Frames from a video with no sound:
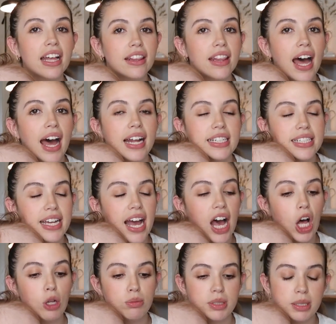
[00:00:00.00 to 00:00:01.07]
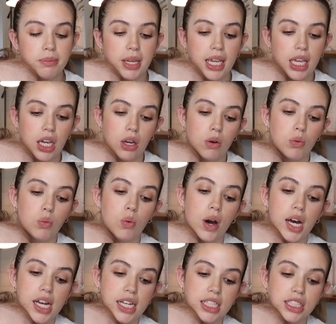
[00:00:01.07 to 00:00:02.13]
that helped me
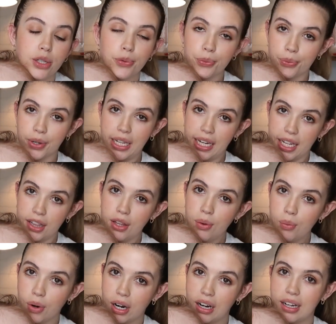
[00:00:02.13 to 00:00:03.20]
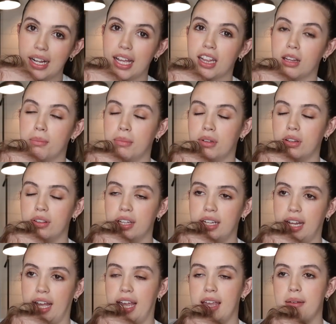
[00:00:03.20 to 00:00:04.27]
was reading the word in the middle of the
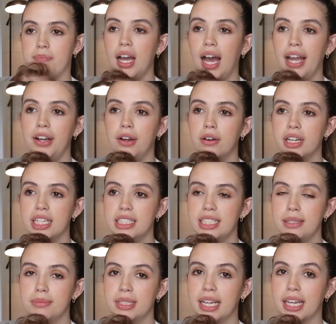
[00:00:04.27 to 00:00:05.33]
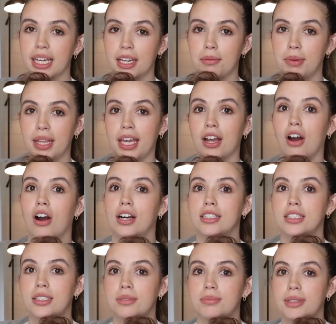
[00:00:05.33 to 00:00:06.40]
night. I know it seems like it can be like
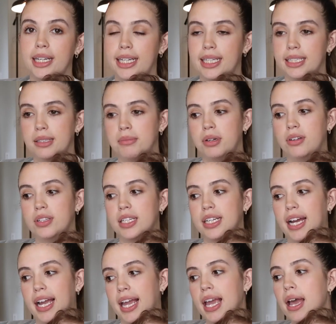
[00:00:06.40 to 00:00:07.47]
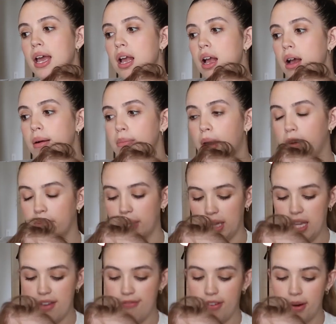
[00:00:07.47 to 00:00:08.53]
hard to read in the middle of the night, but
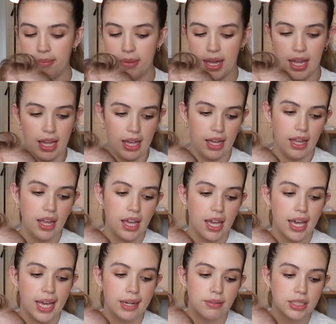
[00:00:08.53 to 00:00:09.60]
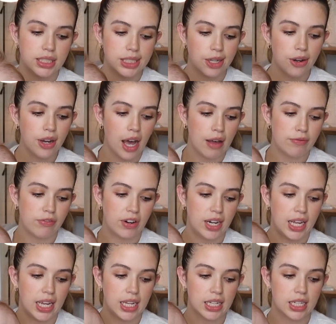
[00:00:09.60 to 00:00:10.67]
really for me, it was so
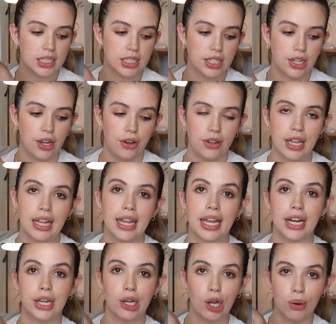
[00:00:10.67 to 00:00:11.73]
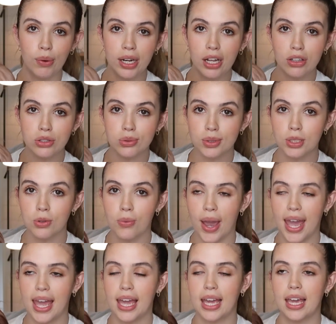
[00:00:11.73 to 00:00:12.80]
comforting to know that like no one else was
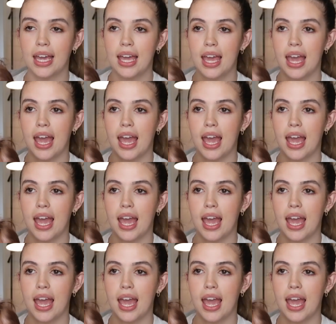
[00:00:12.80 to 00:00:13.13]
awake